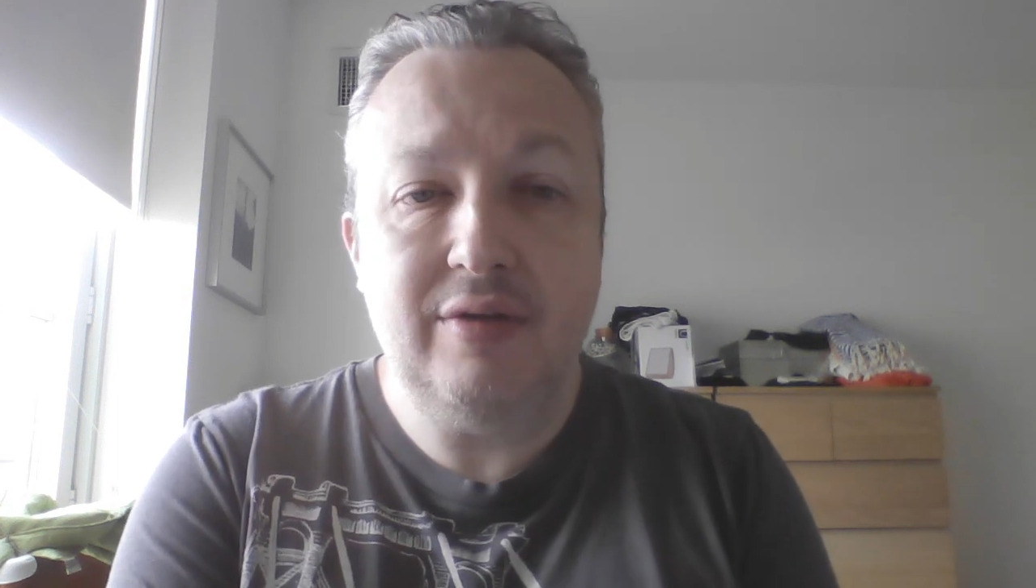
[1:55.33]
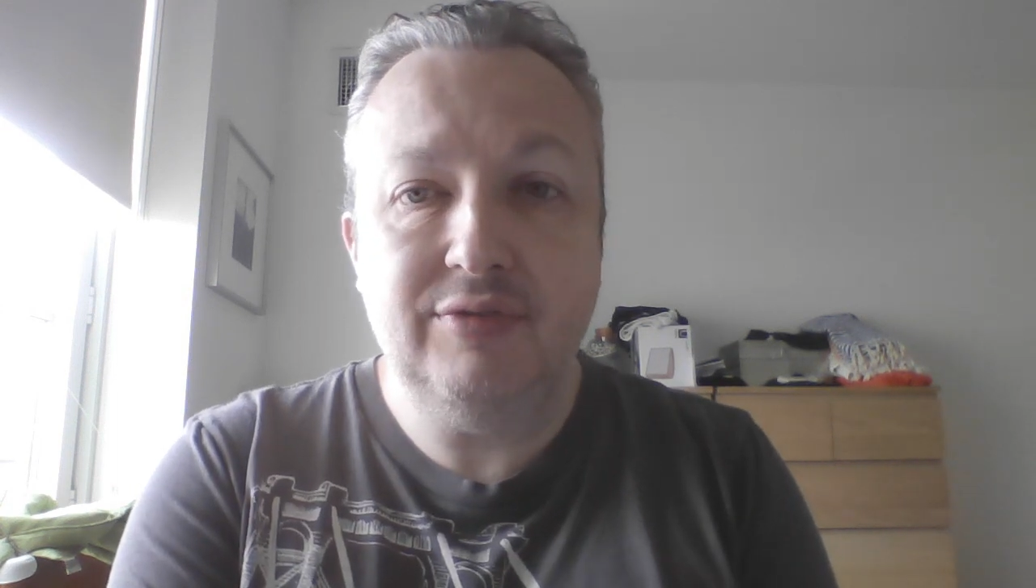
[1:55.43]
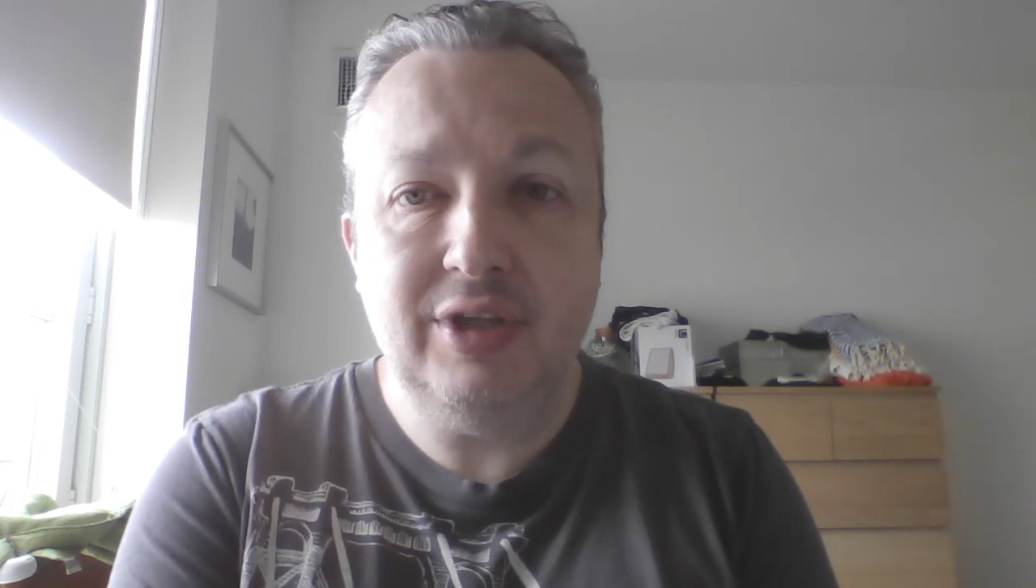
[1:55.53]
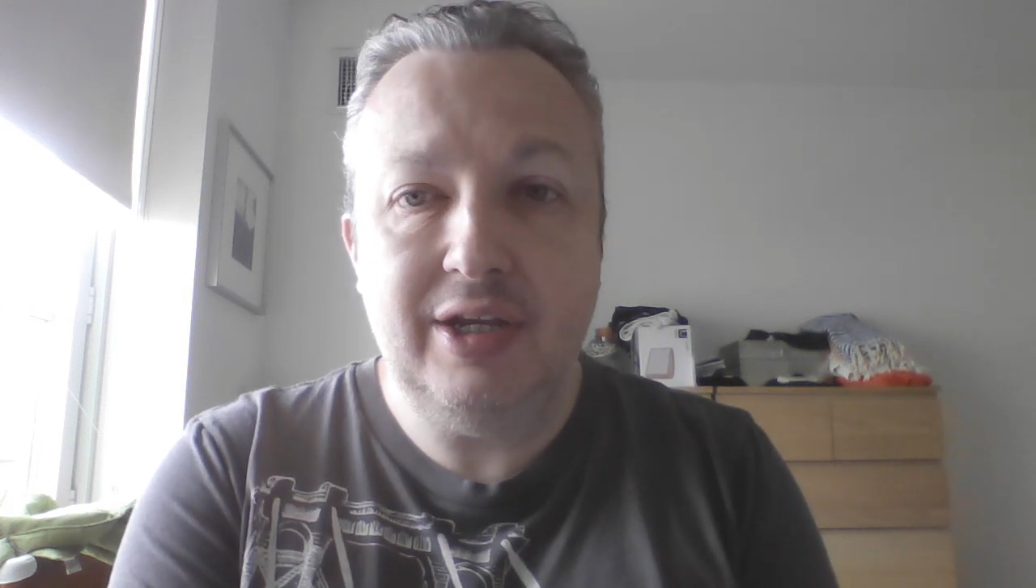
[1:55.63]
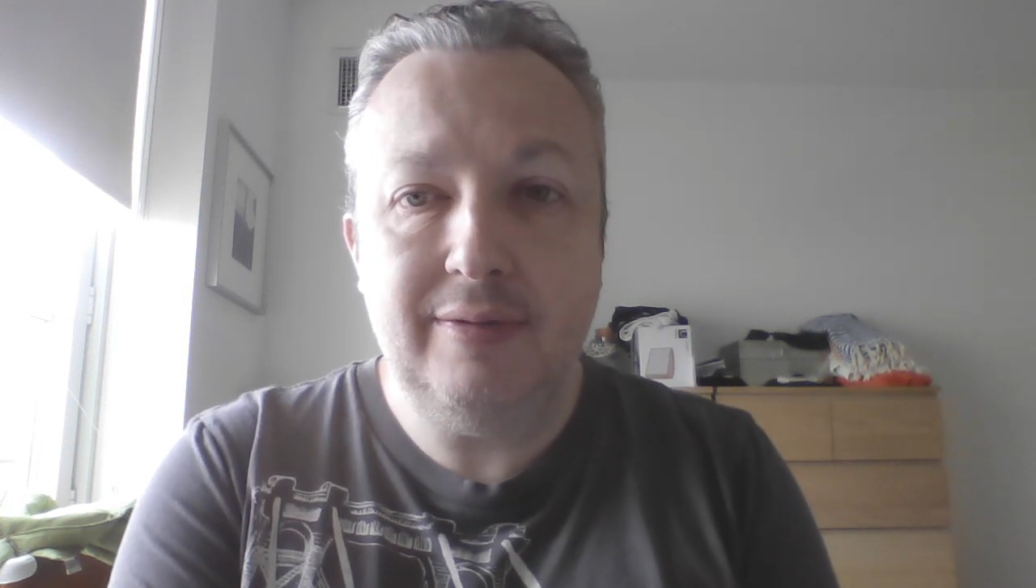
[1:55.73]

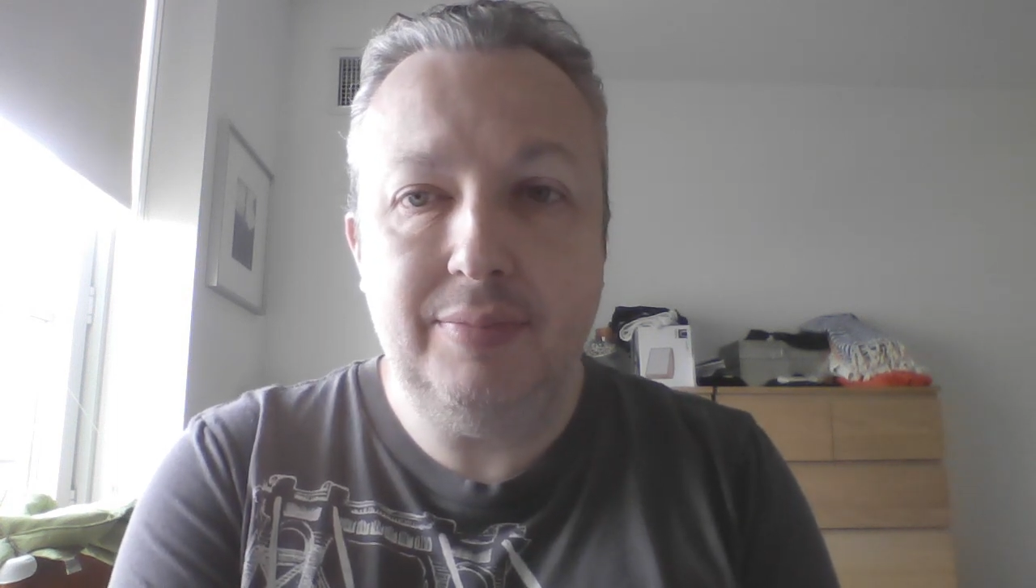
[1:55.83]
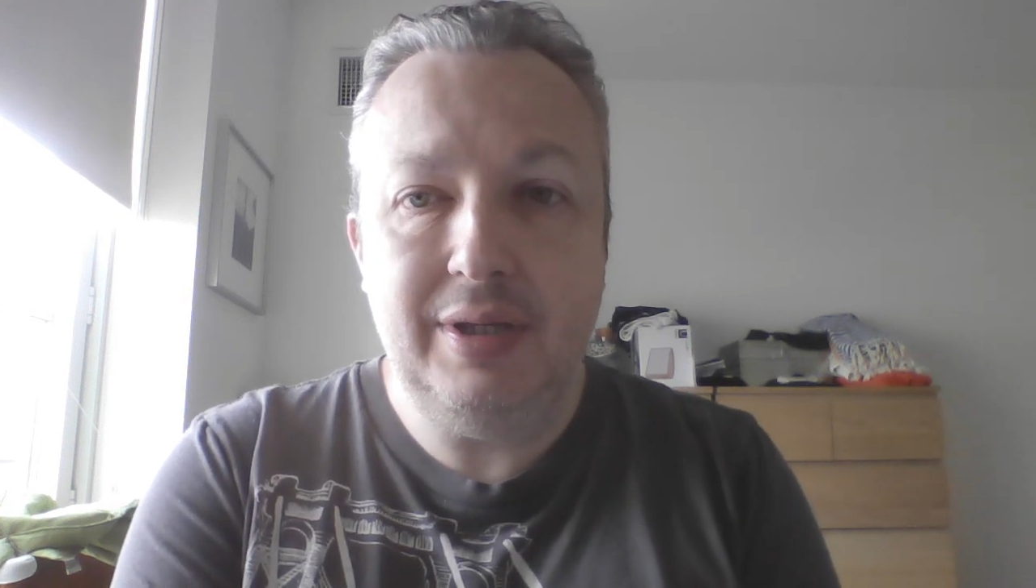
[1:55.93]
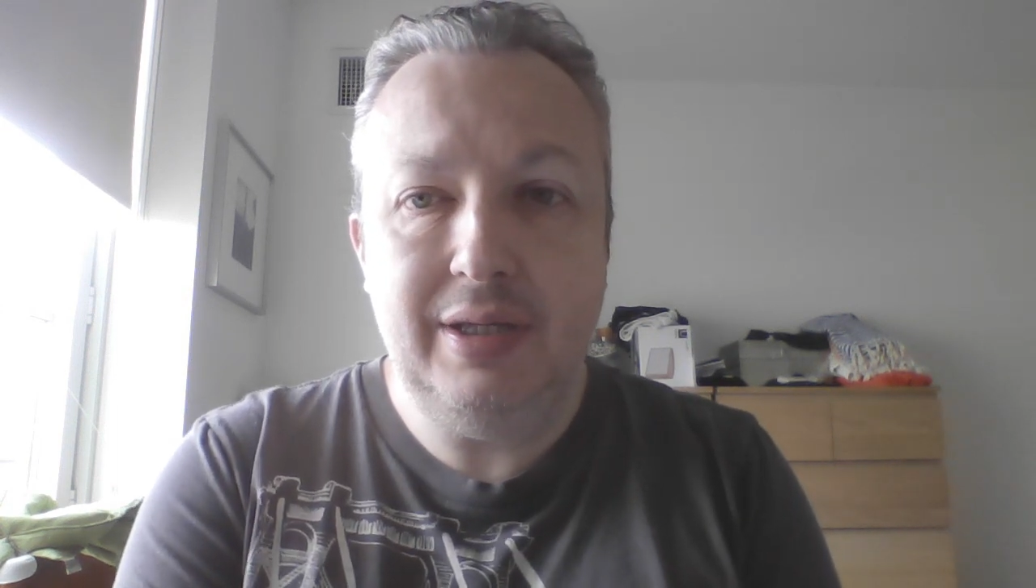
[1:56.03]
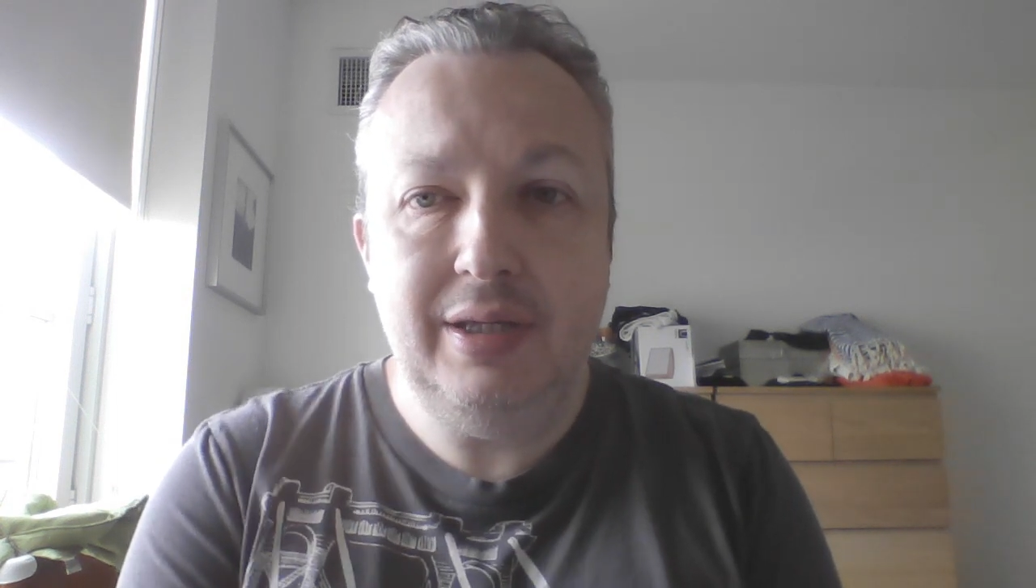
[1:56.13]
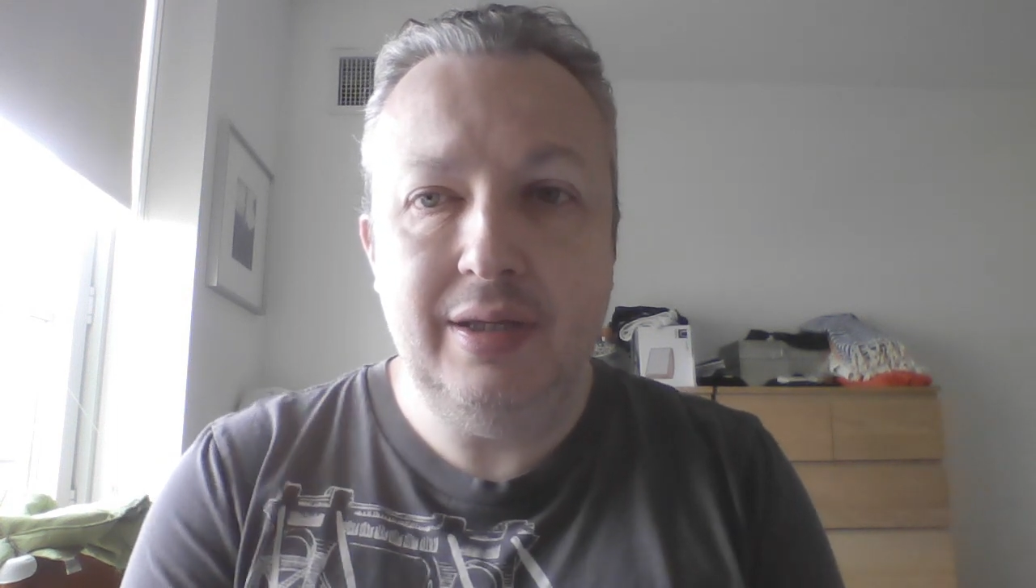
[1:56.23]
of Let It
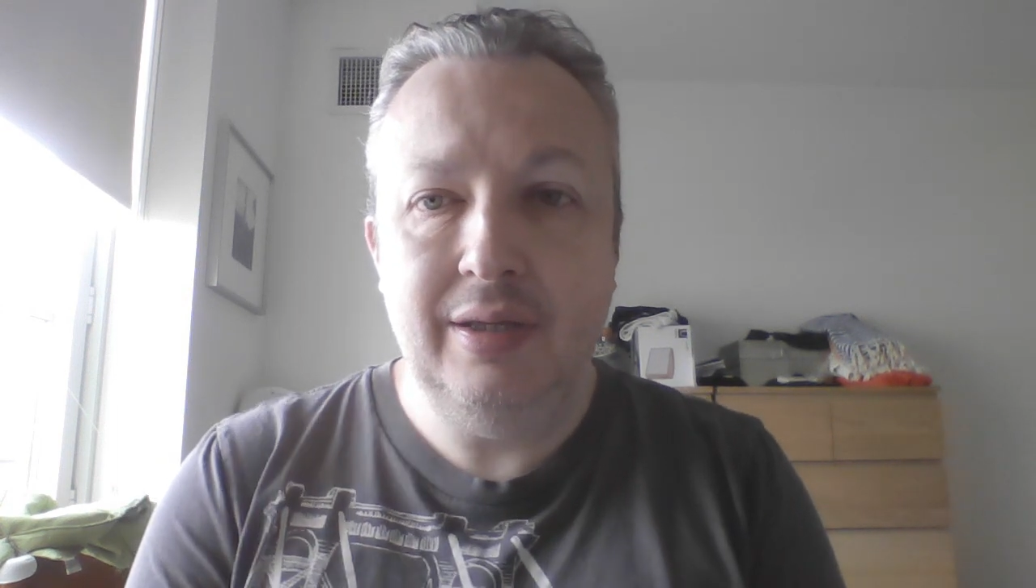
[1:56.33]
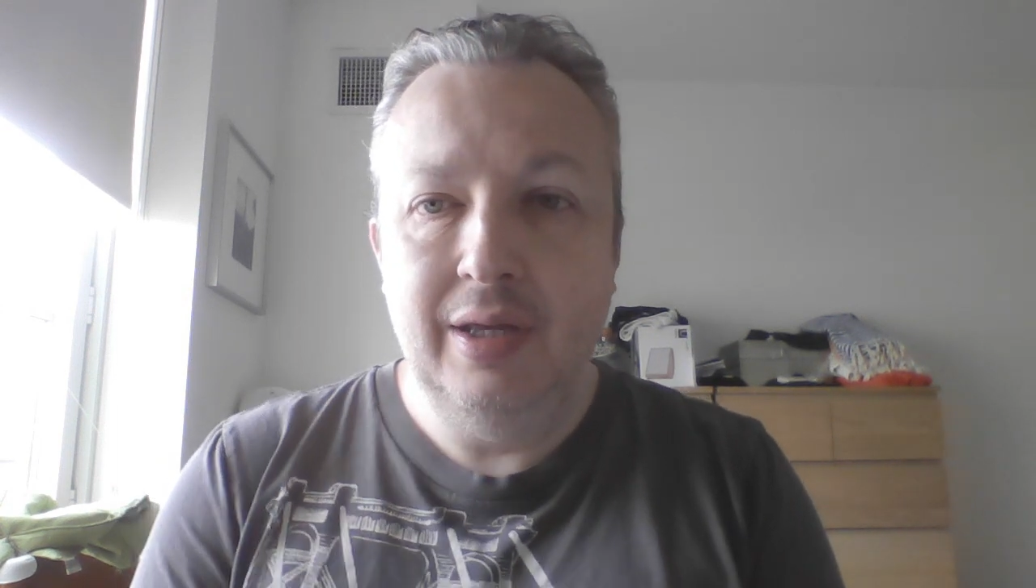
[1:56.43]
Be